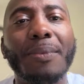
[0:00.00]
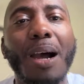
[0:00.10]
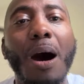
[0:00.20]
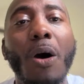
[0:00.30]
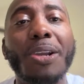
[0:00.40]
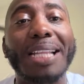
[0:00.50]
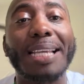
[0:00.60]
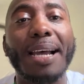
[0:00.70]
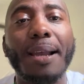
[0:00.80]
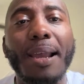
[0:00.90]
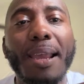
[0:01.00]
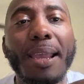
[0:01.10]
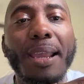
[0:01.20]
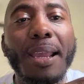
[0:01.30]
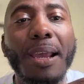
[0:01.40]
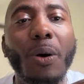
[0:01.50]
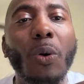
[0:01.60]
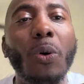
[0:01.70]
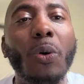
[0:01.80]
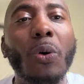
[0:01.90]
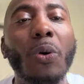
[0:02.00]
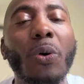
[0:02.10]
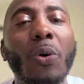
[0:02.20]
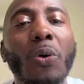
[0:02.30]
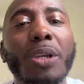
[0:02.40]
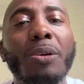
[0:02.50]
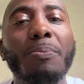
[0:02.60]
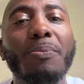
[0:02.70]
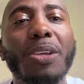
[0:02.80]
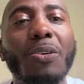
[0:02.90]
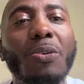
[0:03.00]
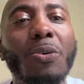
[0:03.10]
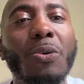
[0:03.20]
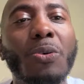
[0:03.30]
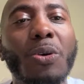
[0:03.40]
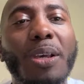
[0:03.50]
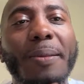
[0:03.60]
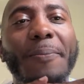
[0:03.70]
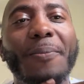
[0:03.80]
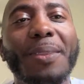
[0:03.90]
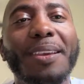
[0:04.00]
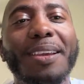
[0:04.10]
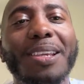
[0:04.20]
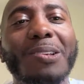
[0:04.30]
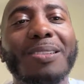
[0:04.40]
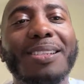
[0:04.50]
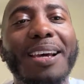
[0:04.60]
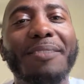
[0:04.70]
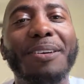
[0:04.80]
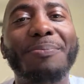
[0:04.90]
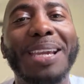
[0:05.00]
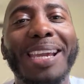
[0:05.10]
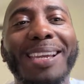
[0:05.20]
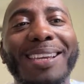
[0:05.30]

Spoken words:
Oh, you got that? Oh, you son of a bee.